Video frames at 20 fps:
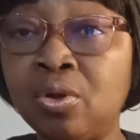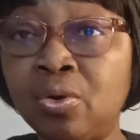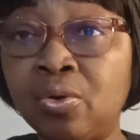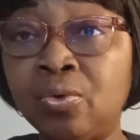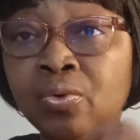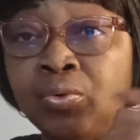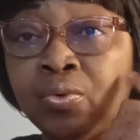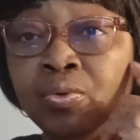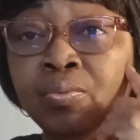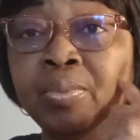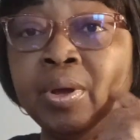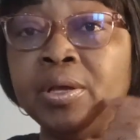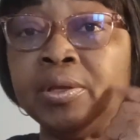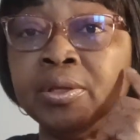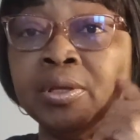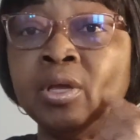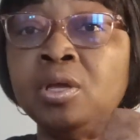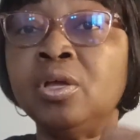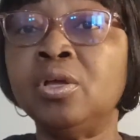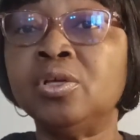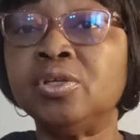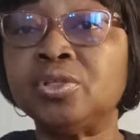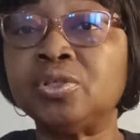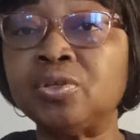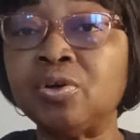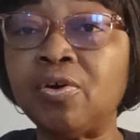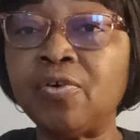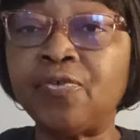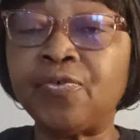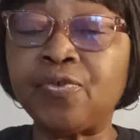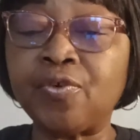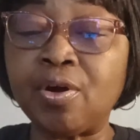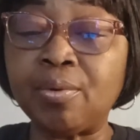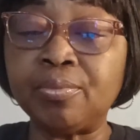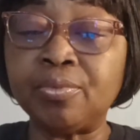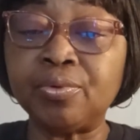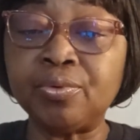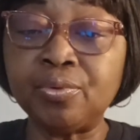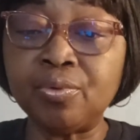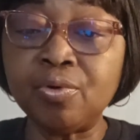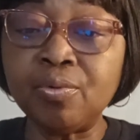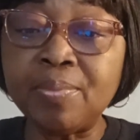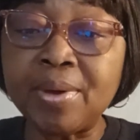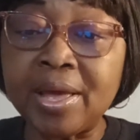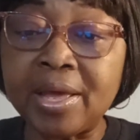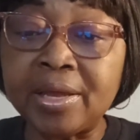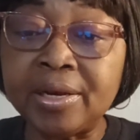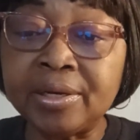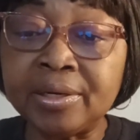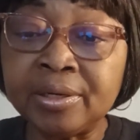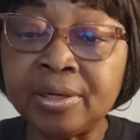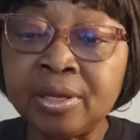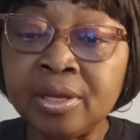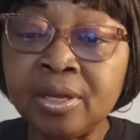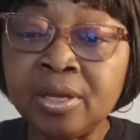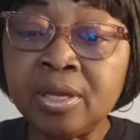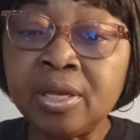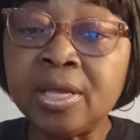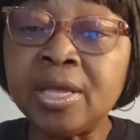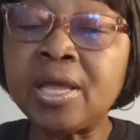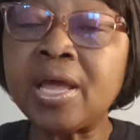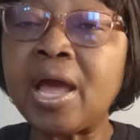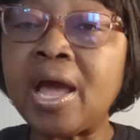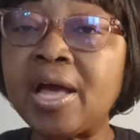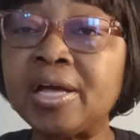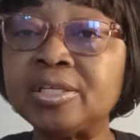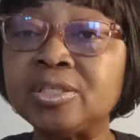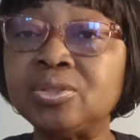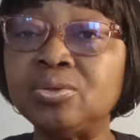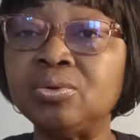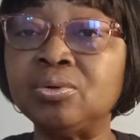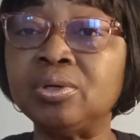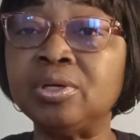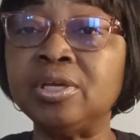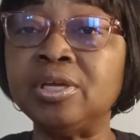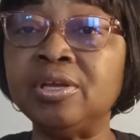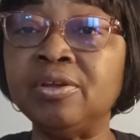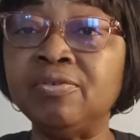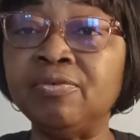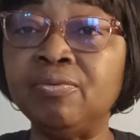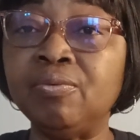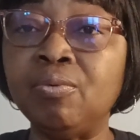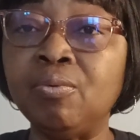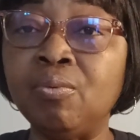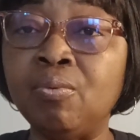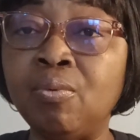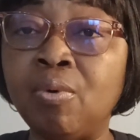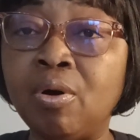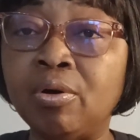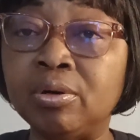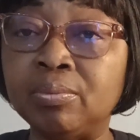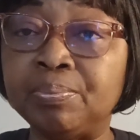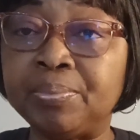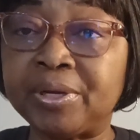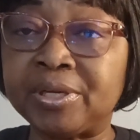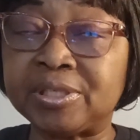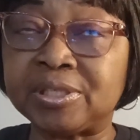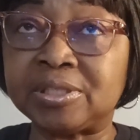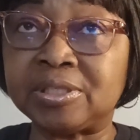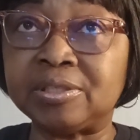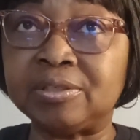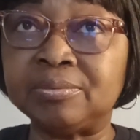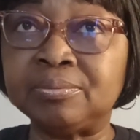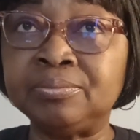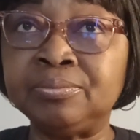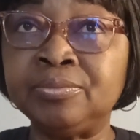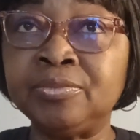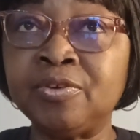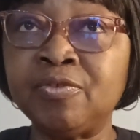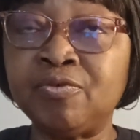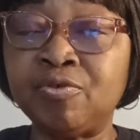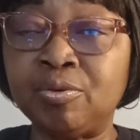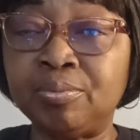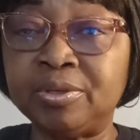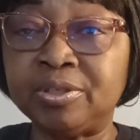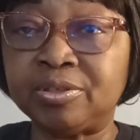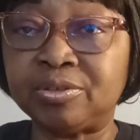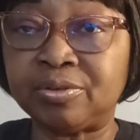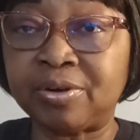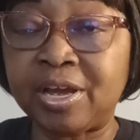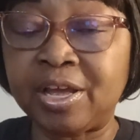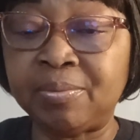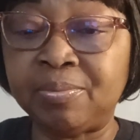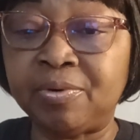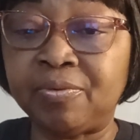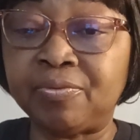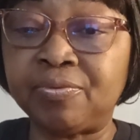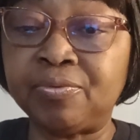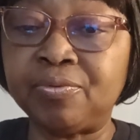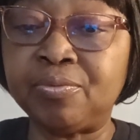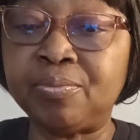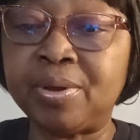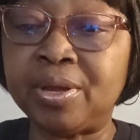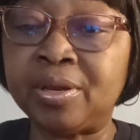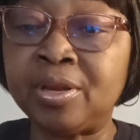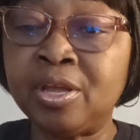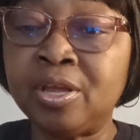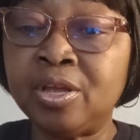Reuben. So from Reuben, he has to give one person from the tribe of Reuben.